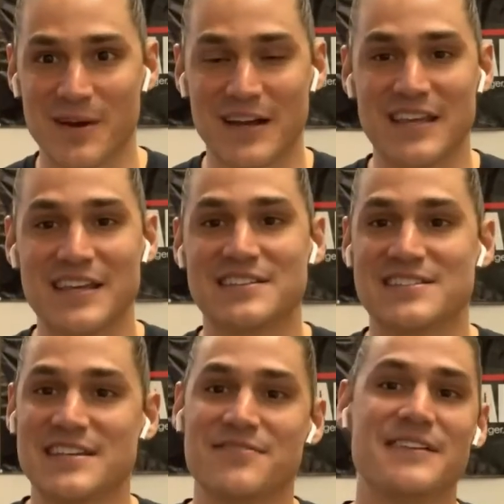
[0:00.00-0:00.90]
but he is
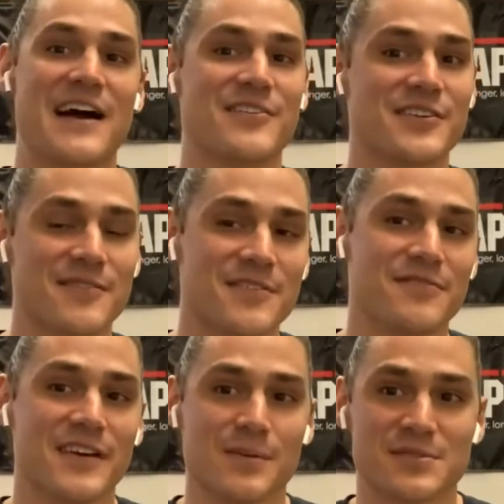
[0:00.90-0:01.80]
the founder of the
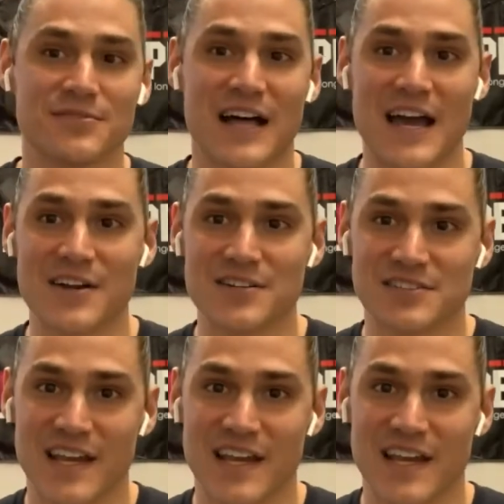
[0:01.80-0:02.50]
Phillips Flyers,